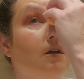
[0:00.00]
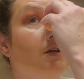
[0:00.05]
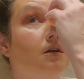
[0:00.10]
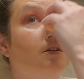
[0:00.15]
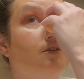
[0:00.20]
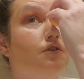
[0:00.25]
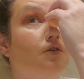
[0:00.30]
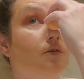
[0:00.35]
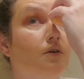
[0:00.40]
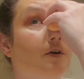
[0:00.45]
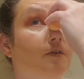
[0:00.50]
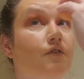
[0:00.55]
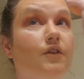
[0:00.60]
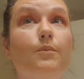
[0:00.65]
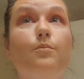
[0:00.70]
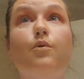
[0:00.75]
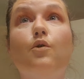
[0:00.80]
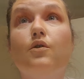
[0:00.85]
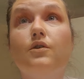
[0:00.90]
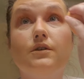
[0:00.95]
so if the
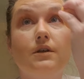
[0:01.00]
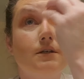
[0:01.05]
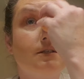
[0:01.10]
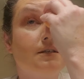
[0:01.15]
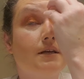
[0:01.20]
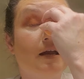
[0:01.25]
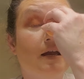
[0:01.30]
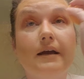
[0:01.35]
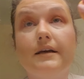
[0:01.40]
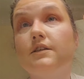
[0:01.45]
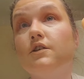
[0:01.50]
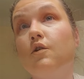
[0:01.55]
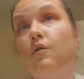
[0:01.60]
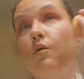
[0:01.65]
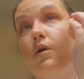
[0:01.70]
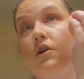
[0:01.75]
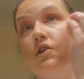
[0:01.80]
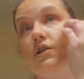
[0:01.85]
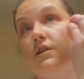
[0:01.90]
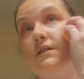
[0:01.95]
board does ask
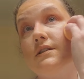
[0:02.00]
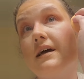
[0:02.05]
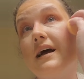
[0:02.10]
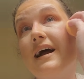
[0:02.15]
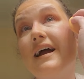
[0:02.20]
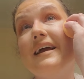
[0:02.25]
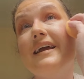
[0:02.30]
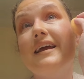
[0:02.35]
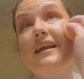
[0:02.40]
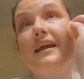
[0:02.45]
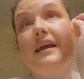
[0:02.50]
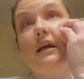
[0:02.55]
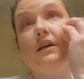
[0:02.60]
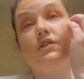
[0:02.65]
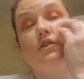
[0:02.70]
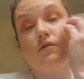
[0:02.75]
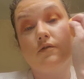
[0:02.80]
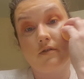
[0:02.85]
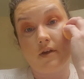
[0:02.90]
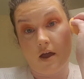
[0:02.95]
questions, I can
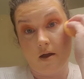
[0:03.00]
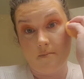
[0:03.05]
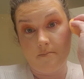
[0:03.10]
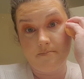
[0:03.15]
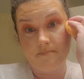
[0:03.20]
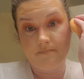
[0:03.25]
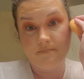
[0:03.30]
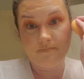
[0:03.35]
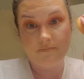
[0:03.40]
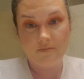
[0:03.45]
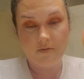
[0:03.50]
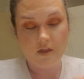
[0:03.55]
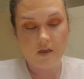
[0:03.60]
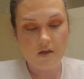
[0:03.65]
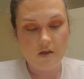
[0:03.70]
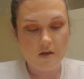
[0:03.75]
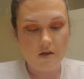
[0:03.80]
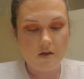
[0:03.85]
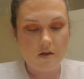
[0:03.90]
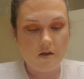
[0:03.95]
answer them.
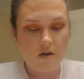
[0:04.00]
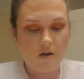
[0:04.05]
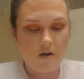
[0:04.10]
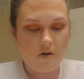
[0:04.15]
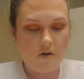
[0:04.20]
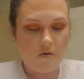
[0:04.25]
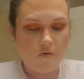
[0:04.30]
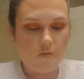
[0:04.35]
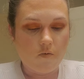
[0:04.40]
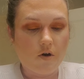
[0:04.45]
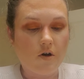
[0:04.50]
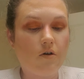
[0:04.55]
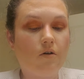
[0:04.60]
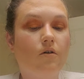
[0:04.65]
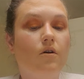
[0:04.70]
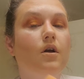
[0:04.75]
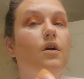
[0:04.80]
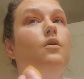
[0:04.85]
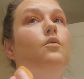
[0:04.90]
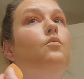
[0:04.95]

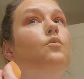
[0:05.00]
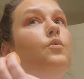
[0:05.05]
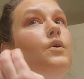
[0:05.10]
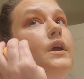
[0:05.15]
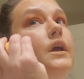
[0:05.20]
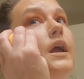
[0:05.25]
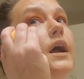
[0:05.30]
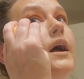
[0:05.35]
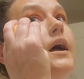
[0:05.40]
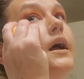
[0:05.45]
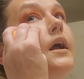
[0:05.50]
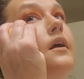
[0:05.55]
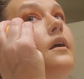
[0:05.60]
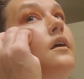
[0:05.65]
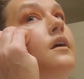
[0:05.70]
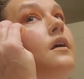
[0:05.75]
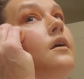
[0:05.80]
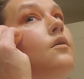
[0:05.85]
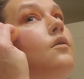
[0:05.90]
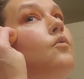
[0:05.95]
Well, we got
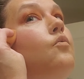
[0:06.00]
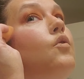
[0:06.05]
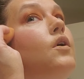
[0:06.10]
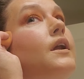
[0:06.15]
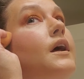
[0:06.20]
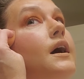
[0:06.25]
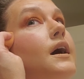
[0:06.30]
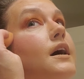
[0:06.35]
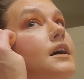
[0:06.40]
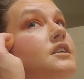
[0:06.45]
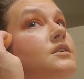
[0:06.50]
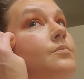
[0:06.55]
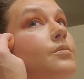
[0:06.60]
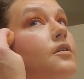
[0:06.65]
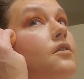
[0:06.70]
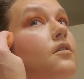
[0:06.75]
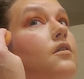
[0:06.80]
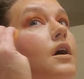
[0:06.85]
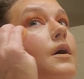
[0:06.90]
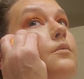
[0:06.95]
one
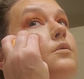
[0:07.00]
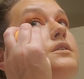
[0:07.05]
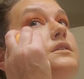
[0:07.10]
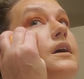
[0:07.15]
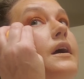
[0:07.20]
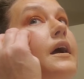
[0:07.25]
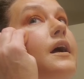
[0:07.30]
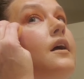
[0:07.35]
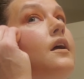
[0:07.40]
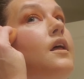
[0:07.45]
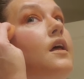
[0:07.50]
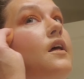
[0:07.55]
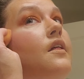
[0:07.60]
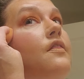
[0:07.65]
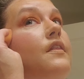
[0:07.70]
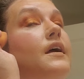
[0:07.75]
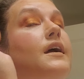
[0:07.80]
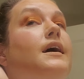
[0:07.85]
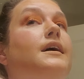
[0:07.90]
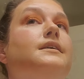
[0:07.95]
hospital I was at,
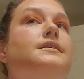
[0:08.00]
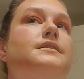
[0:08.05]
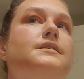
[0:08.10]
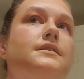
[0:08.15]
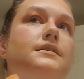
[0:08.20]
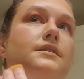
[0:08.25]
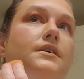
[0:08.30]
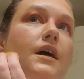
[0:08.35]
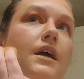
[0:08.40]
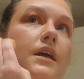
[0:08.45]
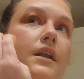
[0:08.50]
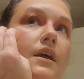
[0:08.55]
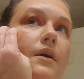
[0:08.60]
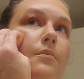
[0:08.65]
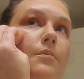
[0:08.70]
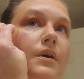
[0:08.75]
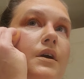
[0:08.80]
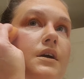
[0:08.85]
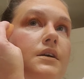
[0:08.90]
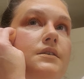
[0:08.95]
they got
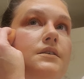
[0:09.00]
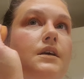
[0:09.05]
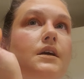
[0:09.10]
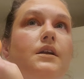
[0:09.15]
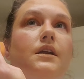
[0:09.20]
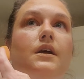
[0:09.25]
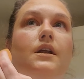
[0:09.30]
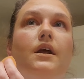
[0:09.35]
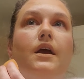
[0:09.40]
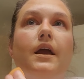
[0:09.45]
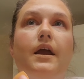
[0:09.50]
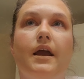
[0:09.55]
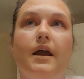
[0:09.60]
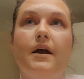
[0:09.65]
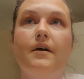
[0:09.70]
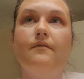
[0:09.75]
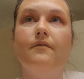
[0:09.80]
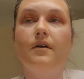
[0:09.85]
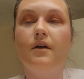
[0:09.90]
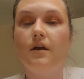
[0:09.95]
cited because they didn't
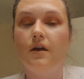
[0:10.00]
have